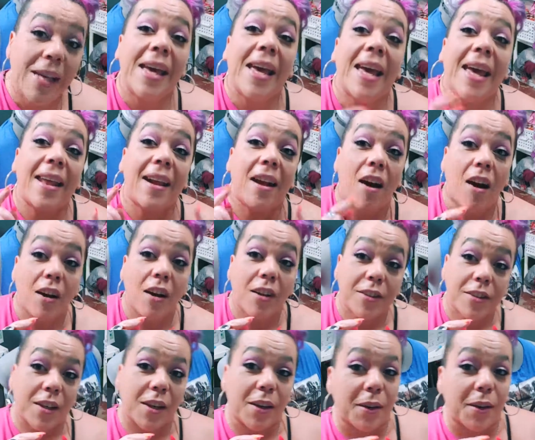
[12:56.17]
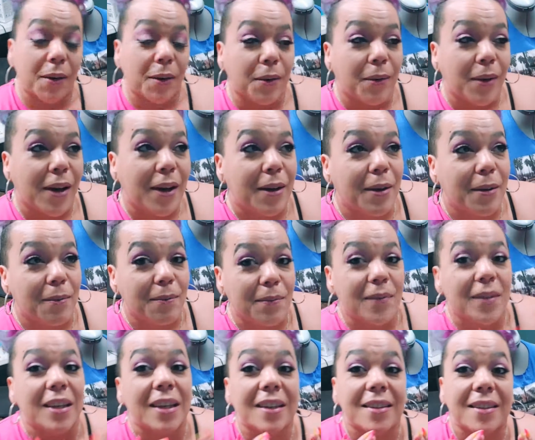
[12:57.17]
And also,
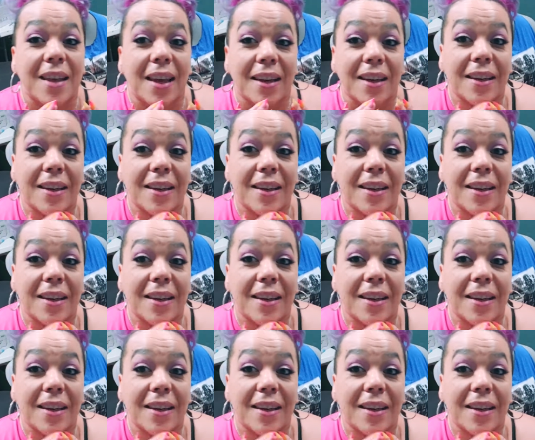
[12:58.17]
exciting